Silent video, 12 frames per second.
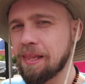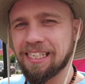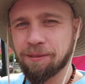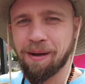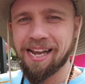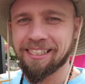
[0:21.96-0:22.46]

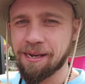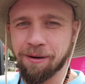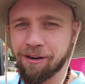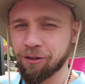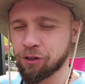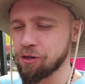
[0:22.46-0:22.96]
Spicy,
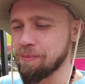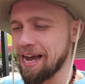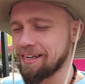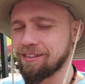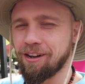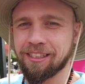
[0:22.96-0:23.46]
but not too
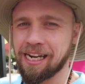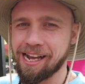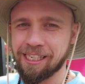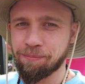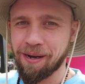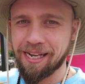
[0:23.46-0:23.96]
bad. Not
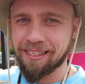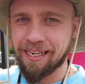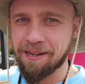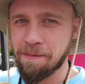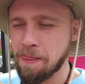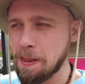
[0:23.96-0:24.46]
Thai
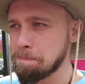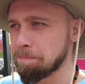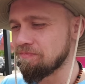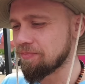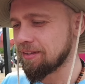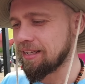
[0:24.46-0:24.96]
spicy.
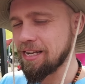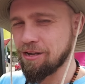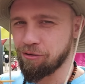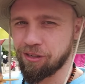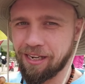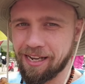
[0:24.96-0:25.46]
Like
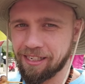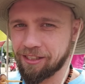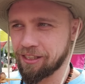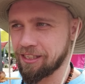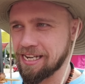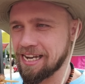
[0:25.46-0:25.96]
usually, it's
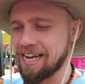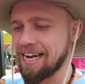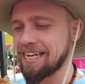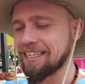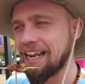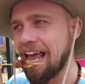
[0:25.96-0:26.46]
just you can't
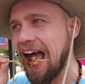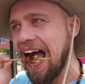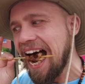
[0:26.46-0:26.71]
handle it.